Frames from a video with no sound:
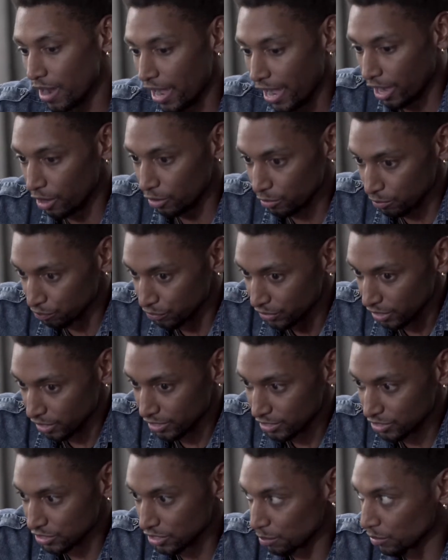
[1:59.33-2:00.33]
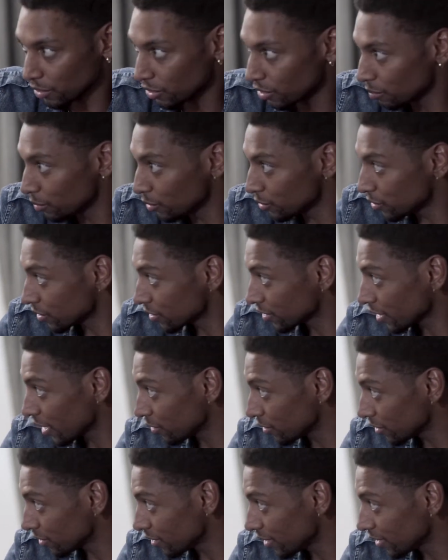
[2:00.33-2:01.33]
how similar the music
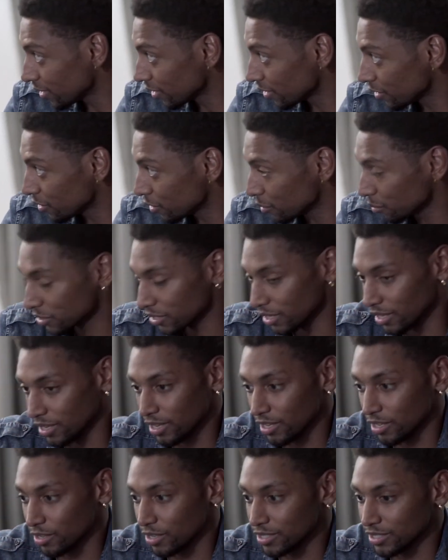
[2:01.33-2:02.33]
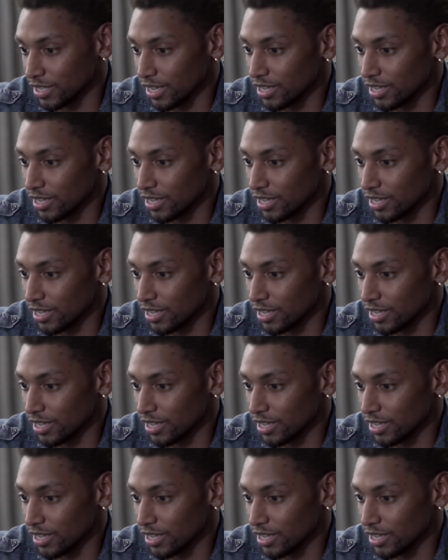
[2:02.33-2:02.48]
sound today. You know what I'm saying? It